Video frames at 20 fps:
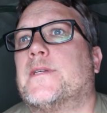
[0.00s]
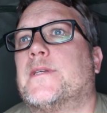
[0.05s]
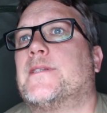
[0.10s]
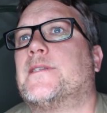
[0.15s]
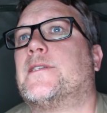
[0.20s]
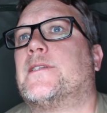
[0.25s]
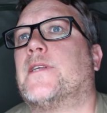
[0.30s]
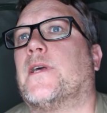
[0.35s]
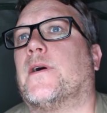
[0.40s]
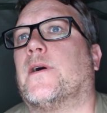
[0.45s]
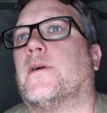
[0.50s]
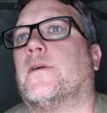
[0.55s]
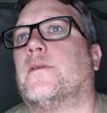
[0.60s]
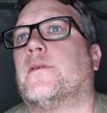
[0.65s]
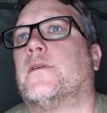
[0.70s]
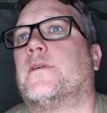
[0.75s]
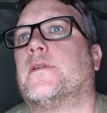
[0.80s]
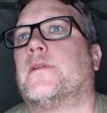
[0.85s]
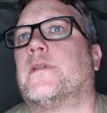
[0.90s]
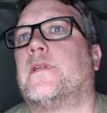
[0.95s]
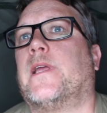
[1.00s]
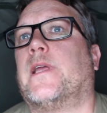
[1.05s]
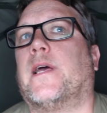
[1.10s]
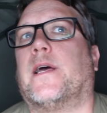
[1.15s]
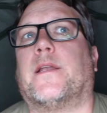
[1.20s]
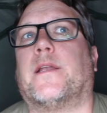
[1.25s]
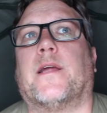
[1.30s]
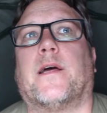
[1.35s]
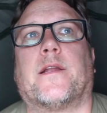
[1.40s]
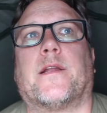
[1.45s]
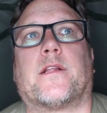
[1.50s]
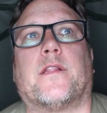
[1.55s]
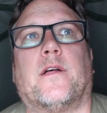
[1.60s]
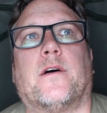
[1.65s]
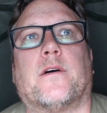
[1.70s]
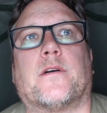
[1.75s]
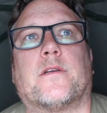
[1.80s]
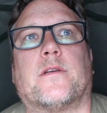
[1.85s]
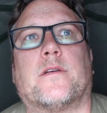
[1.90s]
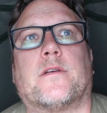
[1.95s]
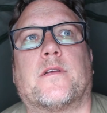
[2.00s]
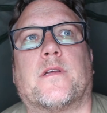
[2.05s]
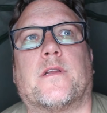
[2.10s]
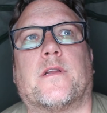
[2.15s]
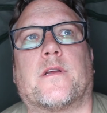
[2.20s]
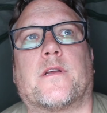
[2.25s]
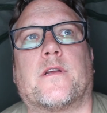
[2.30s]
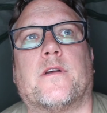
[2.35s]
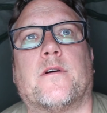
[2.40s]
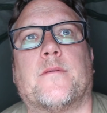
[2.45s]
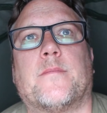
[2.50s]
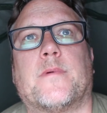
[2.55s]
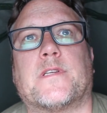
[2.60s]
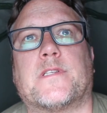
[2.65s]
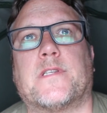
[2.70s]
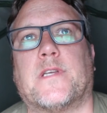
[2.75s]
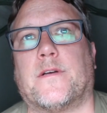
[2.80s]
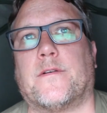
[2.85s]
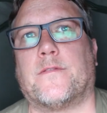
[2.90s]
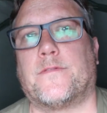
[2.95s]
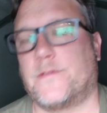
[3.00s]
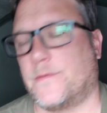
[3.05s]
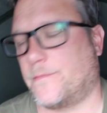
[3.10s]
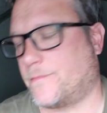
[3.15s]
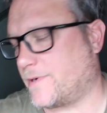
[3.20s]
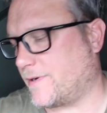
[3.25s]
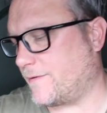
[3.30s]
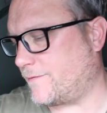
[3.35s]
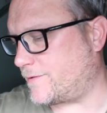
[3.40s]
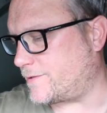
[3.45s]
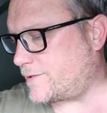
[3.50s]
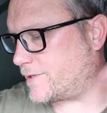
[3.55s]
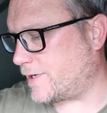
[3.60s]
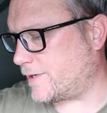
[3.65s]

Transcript: So yeah, 9 o'clock, gonna cook myself some breakfast